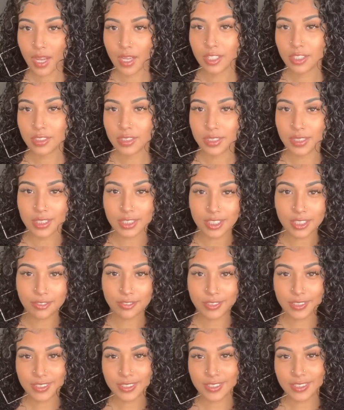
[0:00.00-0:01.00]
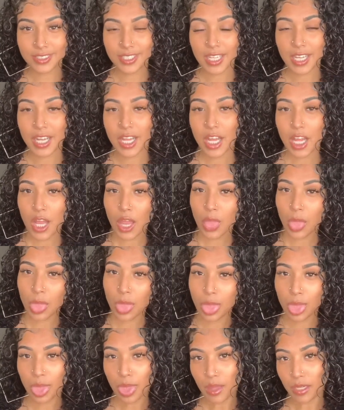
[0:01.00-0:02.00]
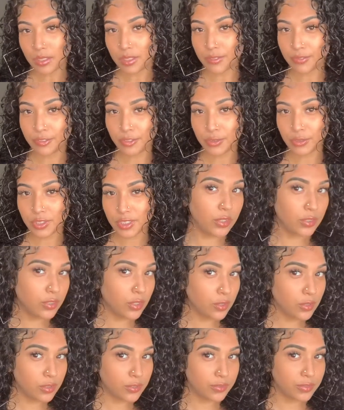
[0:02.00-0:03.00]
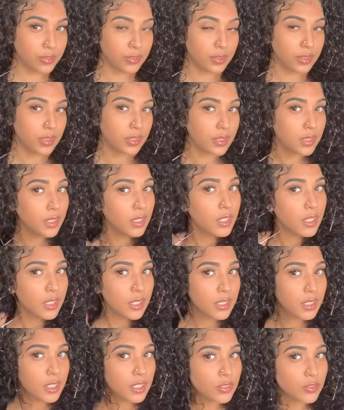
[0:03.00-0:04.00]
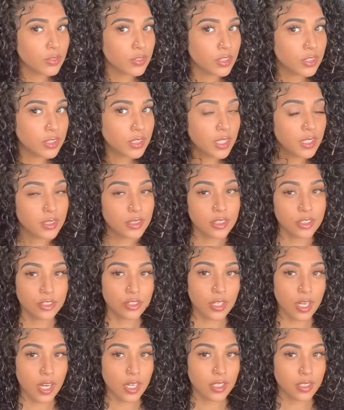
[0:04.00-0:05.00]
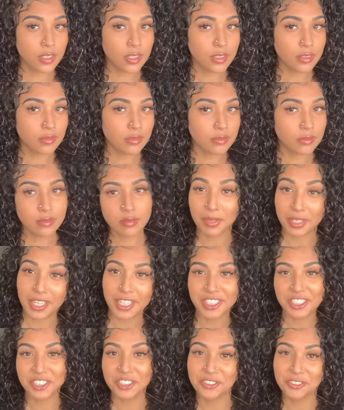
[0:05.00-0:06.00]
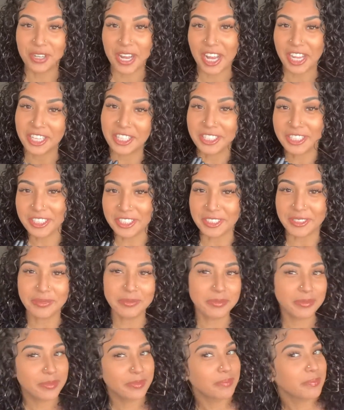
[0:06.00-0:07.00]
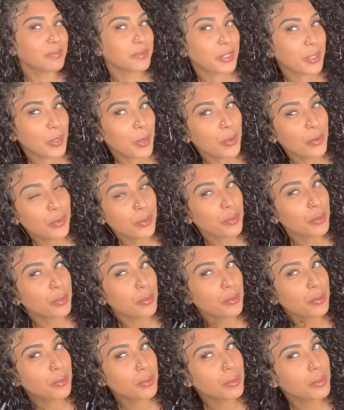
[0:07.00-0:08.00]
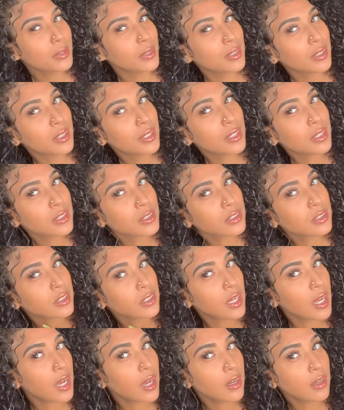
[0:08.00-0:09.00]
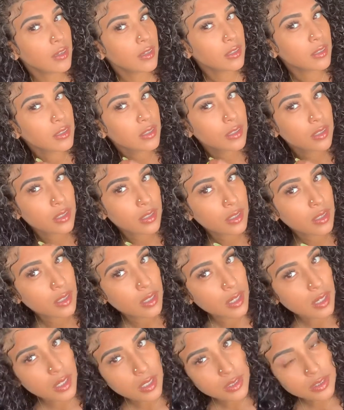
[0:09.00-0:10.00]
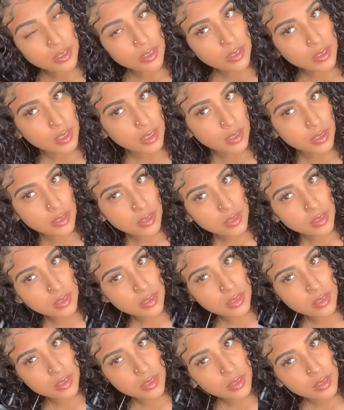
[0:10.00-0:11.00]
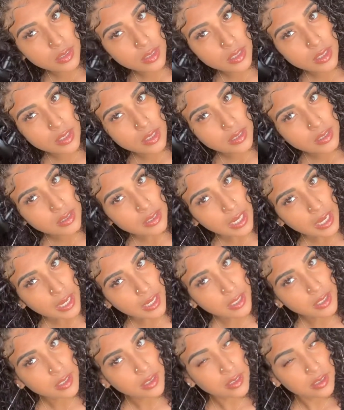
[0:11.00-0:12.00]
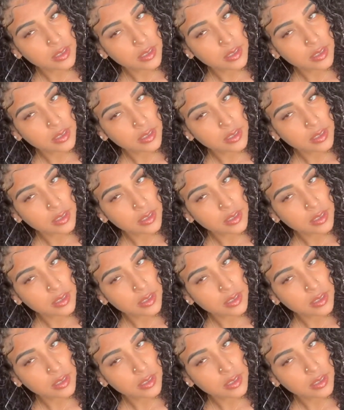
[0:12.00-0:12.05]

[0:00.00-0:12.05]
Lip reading: See the difference? Diffuser? Not diffuser. This one just has to dry, you know? But let's dry it up. Oh. So now, let's do this side.